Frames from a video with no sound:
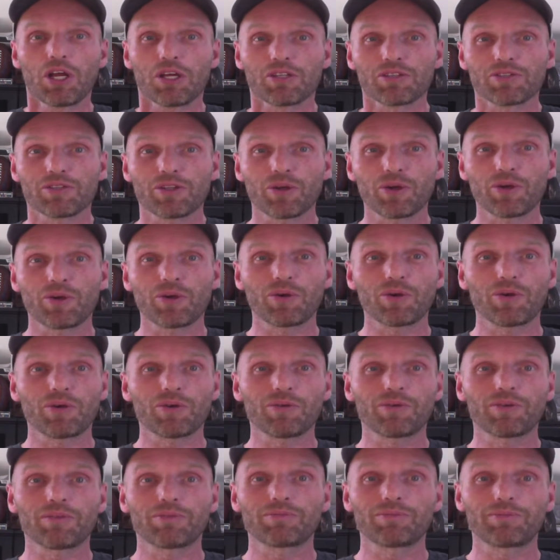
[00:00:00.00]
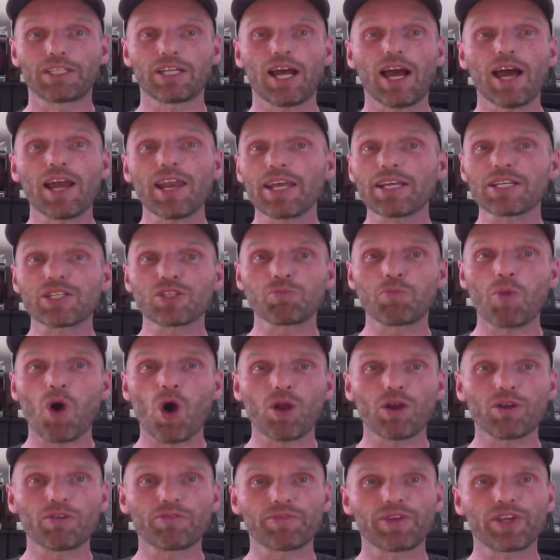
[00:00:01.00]
So I like
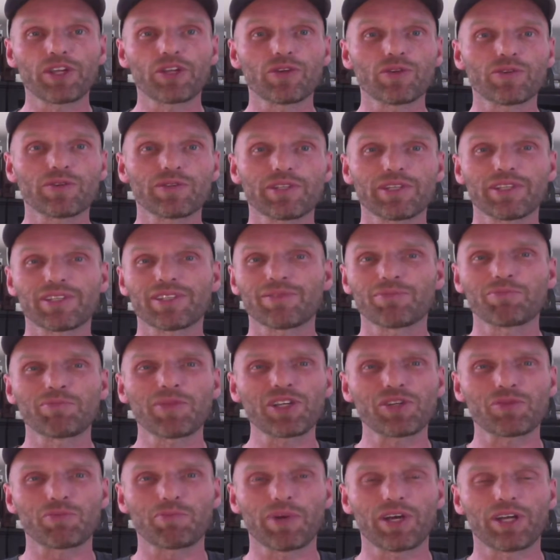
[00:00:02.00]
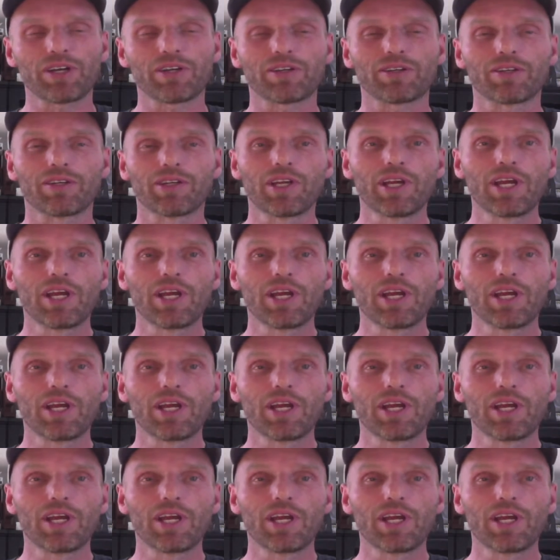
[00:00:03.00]
smaller venues. It's much better.